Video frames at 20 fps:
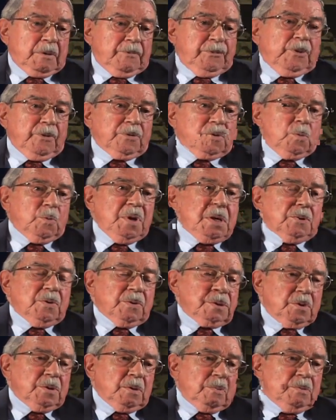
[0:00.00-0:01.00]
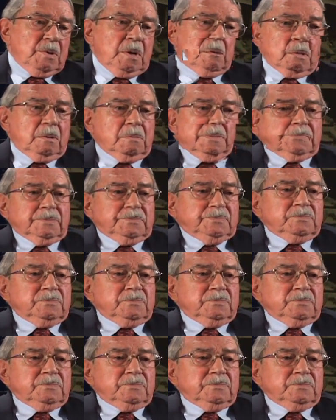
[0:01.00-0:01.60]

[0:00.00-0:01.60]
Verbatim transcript: the first week or so, no.